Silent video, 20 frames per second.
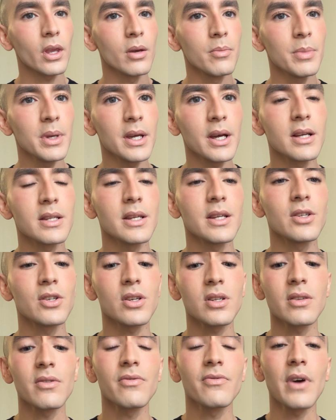Because it's
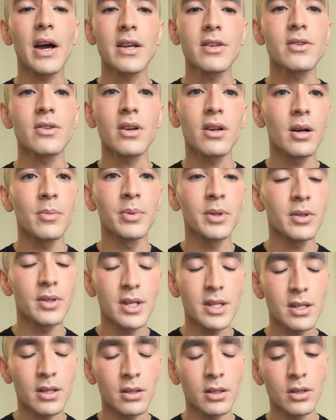just faster to upload
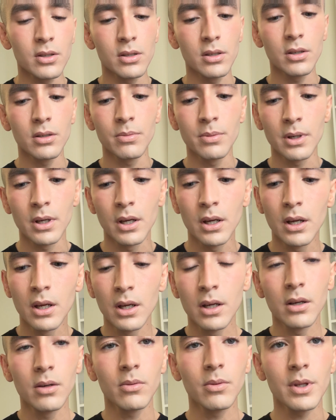this on YouTube
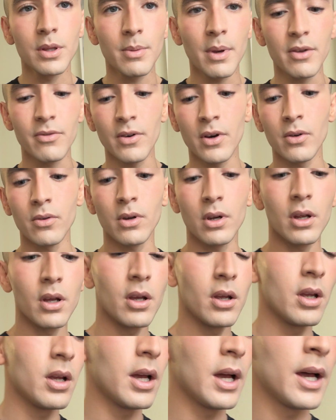with my phone.
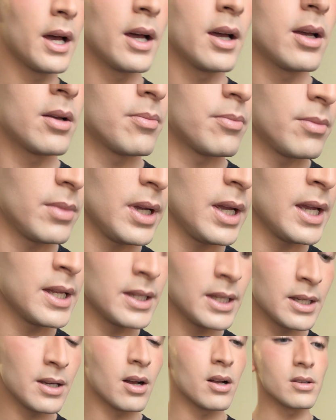And
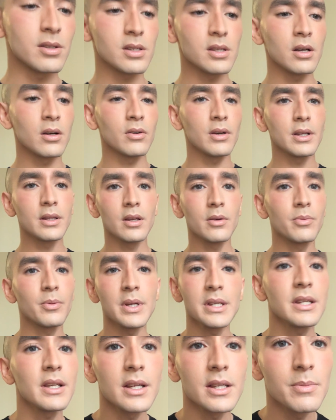then also the
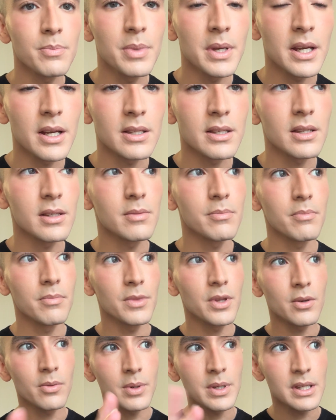reason
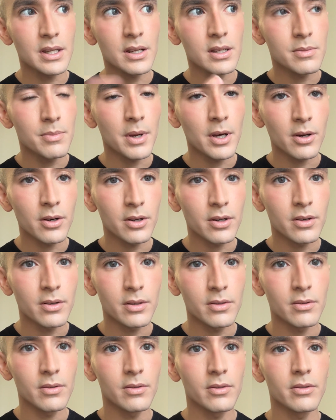it's mirrored,
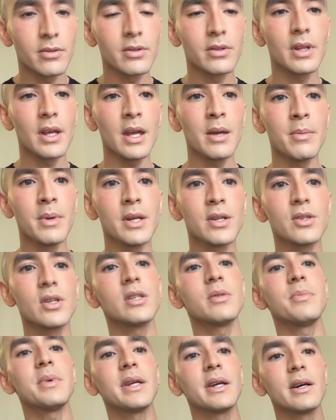the image,
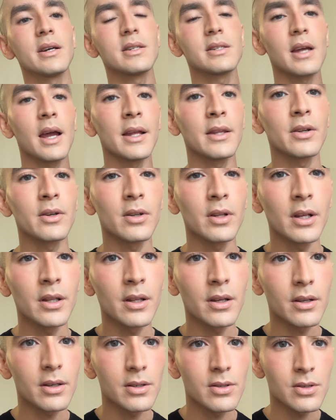is because I literally
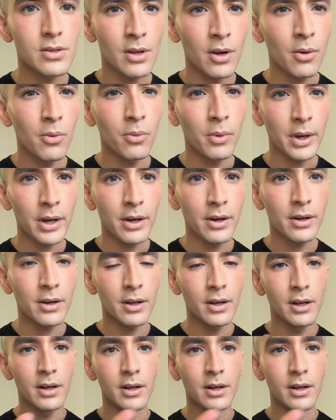look so weird